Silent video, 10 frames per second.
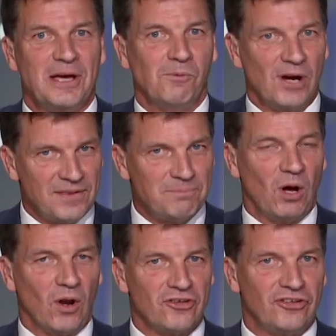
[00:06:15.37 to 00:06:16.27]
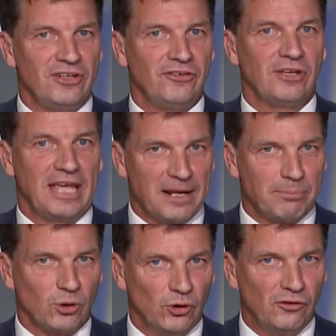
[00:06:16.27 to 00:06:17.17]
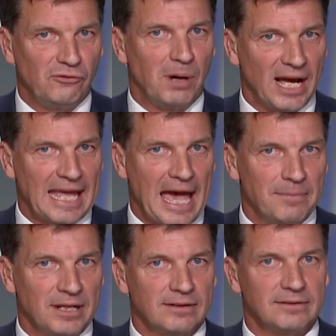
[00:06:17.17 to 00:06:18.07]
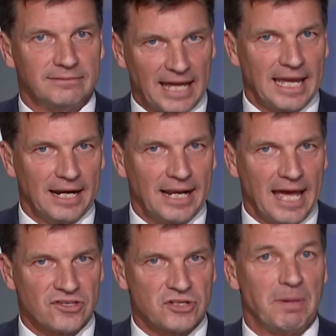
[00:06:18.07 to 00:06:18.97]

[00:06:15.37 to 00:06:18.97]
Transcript: When policies get approved by Cabinet, they get announced.